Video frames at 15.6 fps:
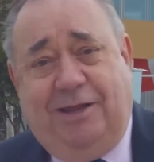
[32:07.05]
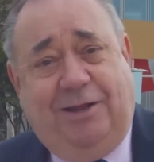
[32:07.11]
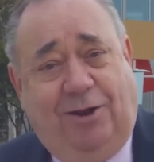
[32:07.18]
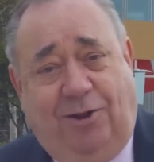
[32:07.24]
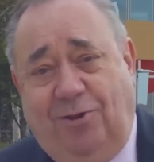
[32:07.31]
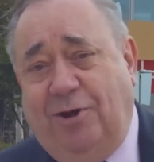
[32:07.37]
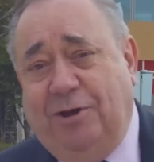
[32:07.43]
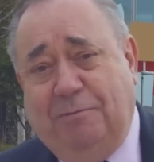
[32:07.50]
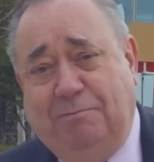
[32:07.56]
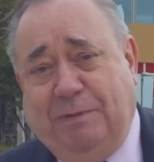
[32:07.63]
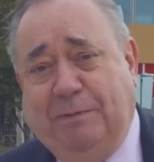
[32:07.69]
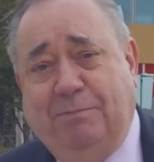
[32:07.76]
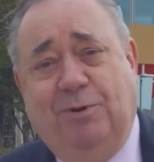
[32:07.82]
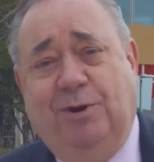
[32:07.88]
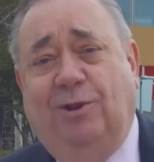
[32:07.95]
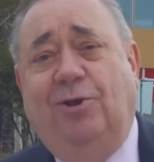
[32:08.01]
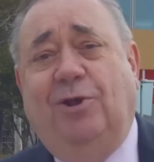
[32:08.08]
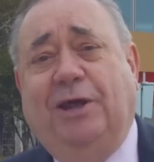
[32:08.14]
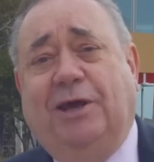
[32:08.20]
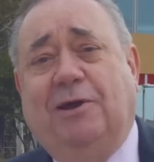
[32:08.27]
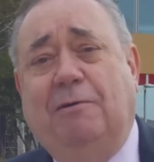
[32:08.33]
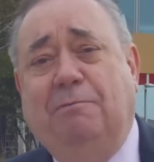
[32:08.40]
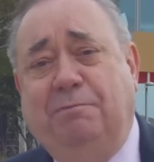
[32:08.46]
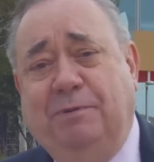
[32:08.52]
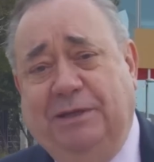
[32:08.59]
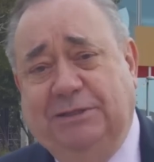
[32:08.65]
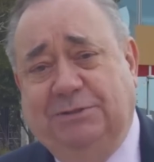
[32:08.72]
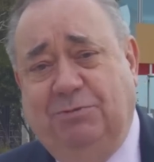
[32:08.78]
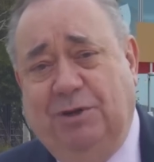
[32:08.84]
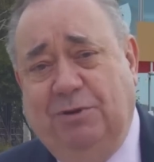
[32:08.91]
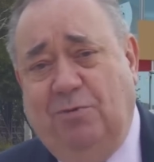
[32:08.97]
and a lot of people and a lot of
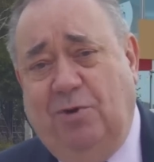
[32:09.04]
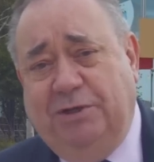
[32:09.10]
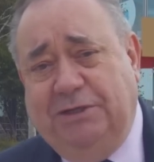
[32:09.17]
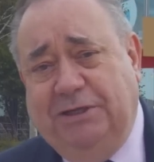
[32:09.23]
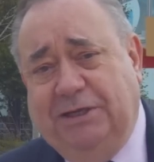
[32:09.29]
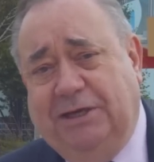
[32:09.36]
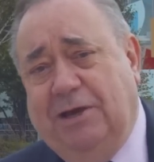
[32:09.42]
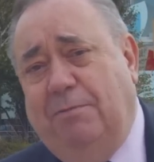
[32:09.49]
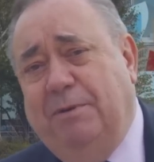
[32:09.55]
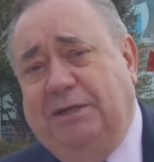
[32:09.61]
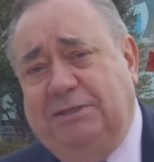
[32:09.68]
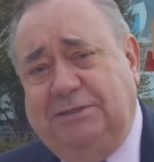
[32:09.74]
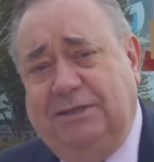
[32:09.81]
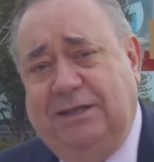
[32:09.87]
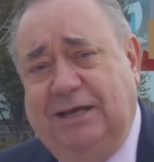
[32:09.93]
companies would have wanted to come into